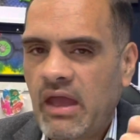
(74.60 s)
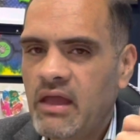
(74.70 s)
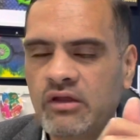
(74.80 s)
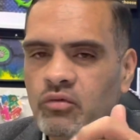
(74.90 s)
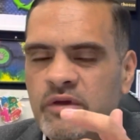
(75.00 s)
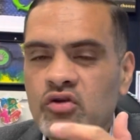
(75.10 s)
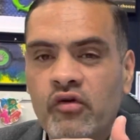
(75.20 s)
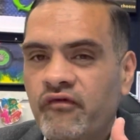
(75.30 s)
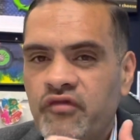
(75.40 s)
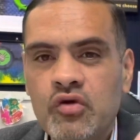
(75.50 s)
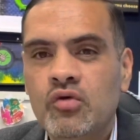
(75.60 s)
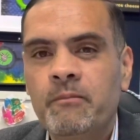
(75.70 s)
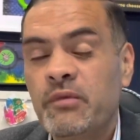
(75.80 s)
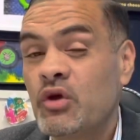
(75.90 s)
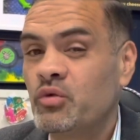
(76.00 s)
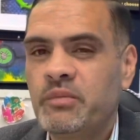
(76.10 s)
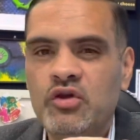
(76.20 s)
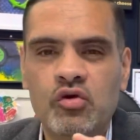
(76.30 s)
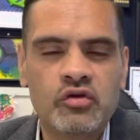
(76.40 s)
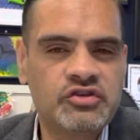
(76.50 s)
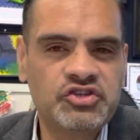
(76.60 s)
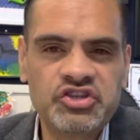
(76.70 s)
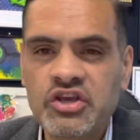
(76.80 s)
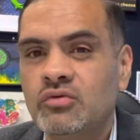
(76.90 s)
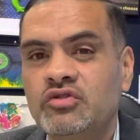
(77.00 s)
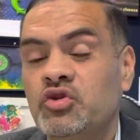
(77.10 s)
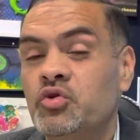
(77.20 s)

It'll be your fuel, it'll be your shield,